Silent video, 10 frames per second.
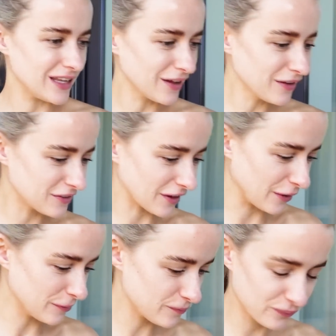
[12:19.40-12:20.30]
you.
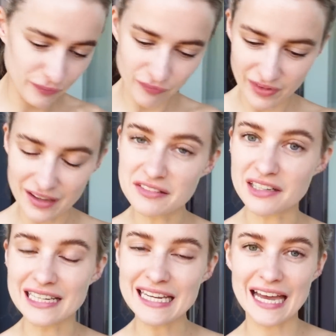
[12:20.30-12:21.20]
So,
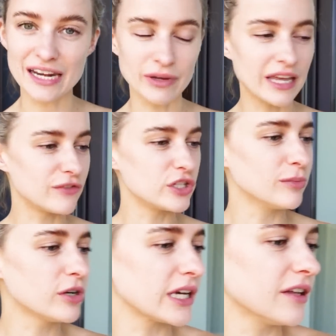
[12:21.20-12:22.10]
still in Cannes, we're here for two
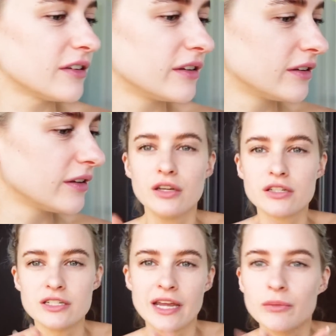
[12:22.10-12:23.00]
more days.
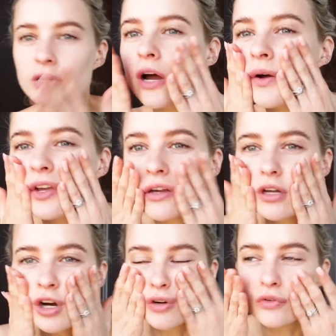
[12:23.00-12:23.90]
Today we're going
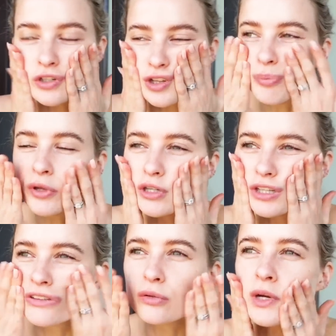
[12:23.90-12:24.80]
over to the
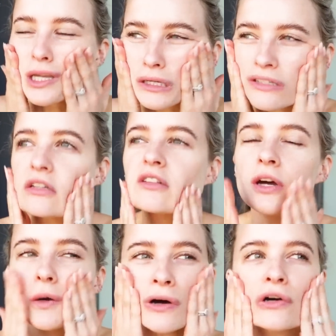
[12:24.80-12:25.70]
beauty suite,
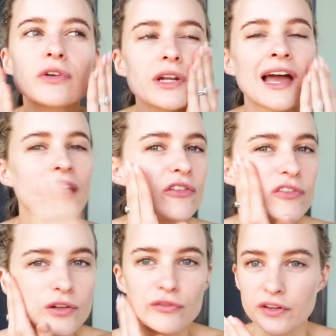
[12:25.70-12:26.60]
so over at Cannes
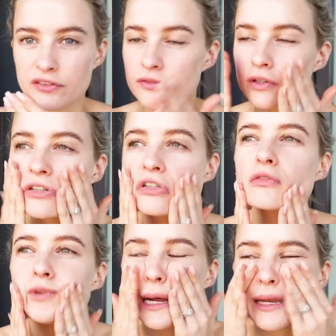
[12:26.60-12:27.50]
Film Festival, so
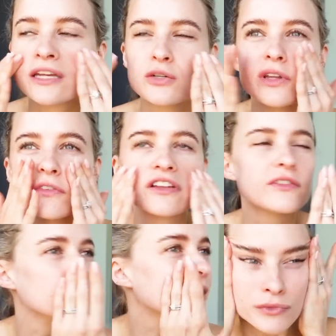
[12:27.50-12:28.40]
right near to where the
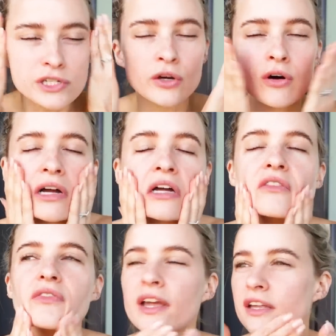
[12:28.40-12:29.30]
festival is. Dior
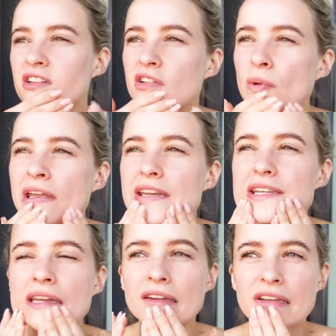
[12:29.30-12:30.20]
have a suite
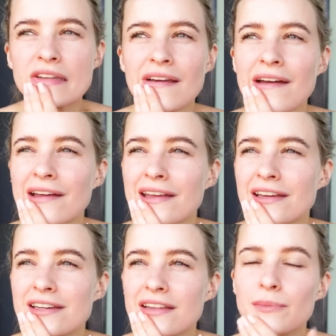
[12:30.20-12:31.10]

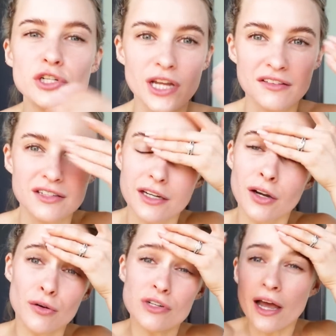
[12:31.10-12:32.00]
inside the Majestic
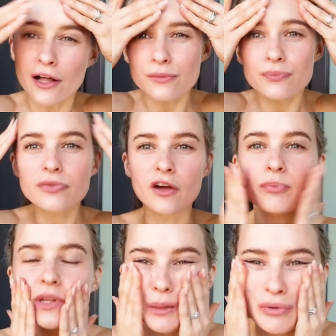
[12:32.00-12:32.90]
Hotel.
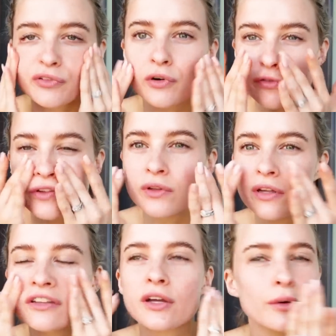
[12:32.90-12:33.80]
I've been there before a few
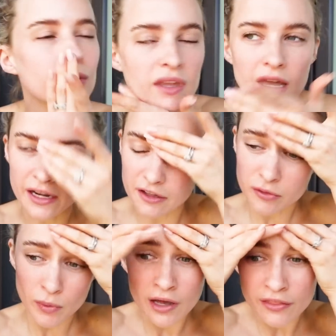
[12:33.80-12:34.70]
years ago and
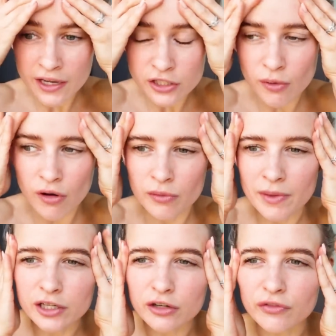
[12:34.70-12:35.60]
it's where they do all the
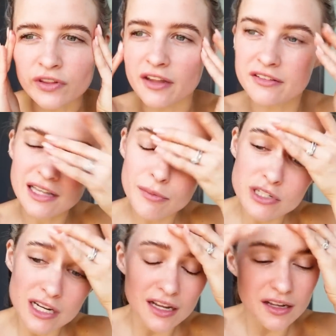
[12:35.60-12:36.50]
makeup for their
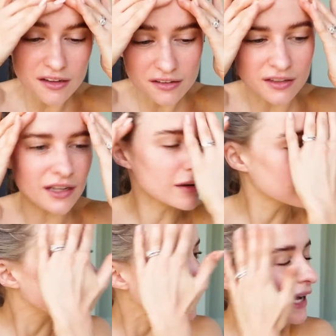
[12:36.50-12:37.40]
celebrities and their
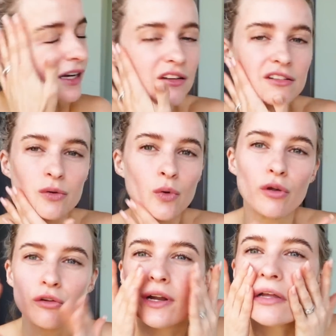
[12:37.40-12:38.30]
clients that
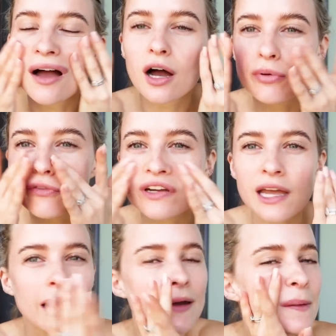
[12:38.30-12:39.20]
walk the red carpet for
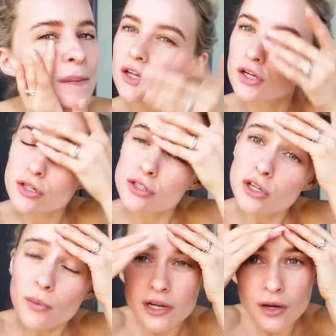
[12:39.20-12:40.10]
Cannes.
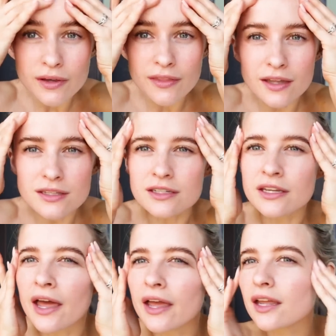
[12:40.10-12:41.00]
So we're going there
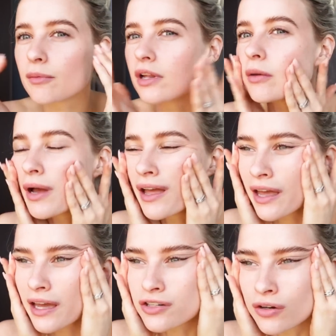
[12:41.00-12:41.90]
today. I'm going to get my
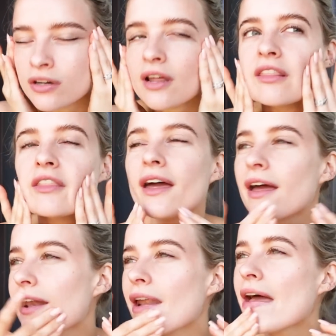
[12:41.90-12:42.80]
hair done and
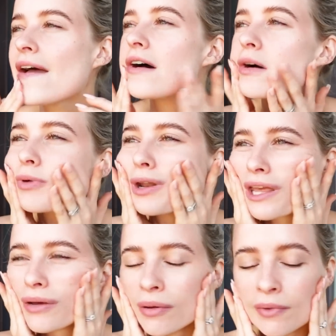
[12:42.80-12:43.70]
then I'm going to
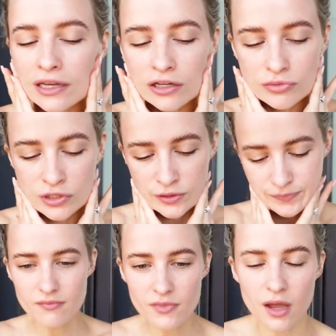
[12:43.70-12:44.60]
get my makeup done
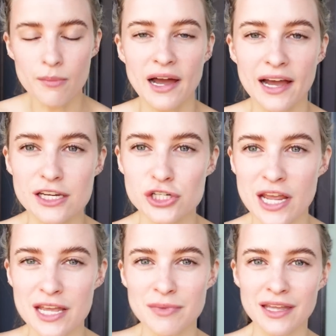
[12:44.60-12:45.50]
by
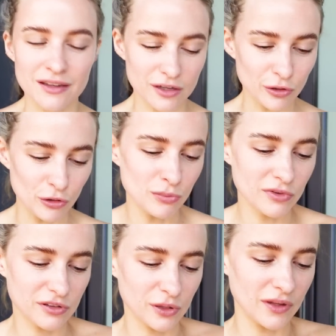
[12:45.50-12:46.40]
Jamie
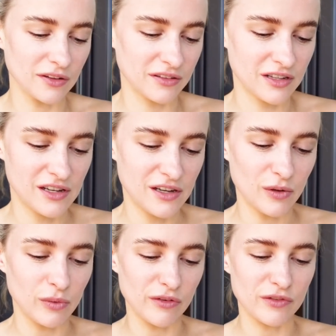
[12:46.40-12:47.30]
Coombs, who is
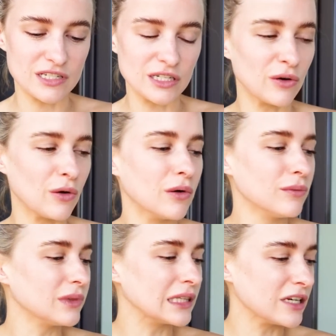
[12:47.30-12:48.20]
one of the Dior
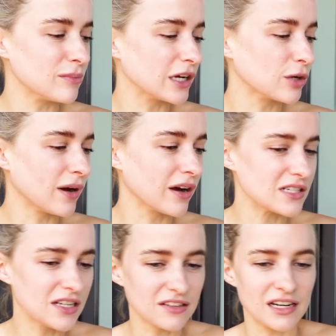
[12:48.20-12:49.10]
lead makeup
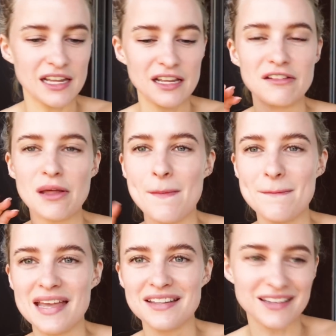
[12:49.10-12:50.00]
artists, and he is
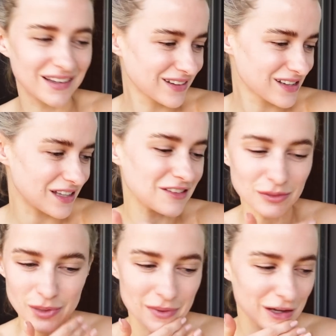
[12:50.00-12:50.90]
amazing. He's
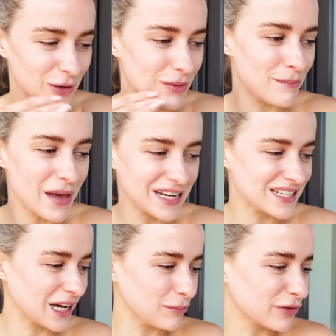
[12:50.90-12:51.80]
done my makeup many
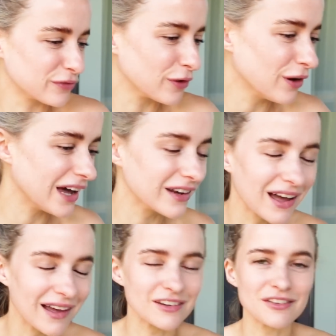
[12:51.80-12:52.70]
times before, and
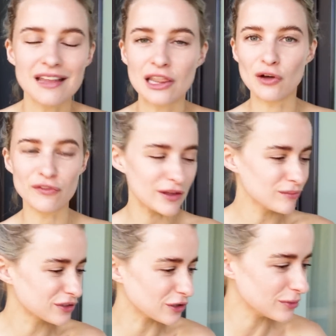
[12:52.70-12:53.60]
I just love him
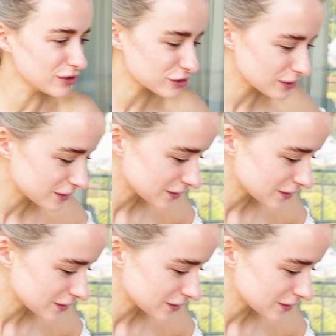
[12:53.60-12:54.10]
so much.